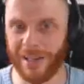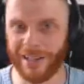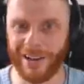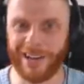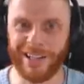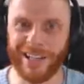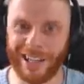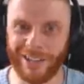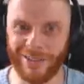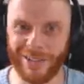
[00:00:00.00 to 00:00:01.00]
you're not going to
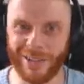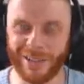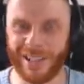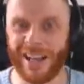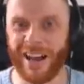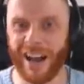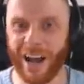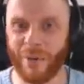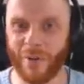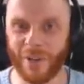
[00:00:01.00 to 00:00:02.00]
get good results.
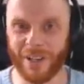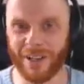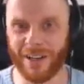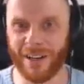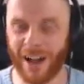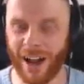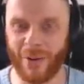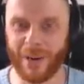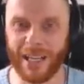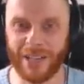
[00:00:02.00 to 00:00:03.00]
I'm over here. I
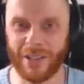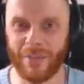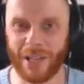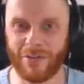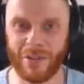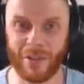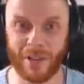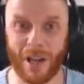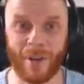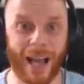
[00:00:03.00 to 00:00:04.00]
want to get you the best results.
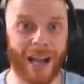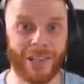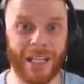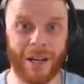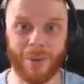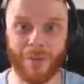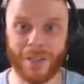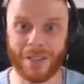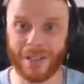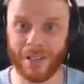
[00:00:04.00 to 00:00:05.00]
I want to actually help your
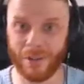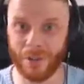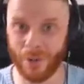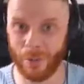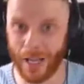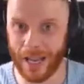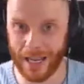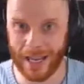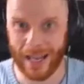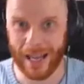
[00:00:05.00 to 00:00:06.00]
business in a real way.